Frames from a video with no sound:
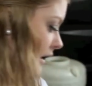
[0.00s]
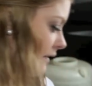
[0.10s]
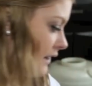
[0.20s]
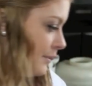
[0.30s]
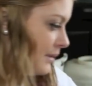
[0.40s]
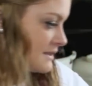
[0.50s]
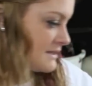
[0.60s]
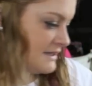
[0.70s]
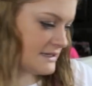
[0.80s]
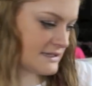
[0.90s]
And then I
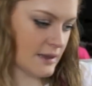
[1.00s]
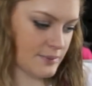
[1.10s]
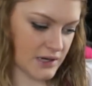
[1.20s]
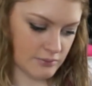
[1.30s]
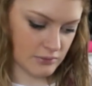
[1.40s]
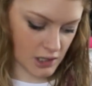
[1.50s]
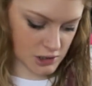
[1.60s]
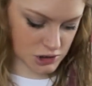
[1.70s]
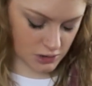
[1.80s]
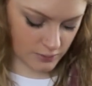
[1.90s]
picked these up, and I'm
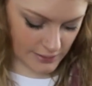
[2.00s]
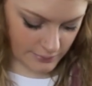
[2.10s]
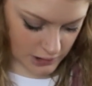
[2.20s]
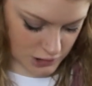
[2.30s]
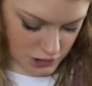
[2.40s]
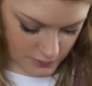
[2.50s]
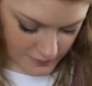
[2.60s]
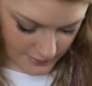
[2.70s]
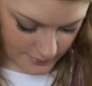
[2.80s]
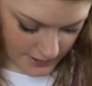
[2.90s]
not sure what I'm going to do with them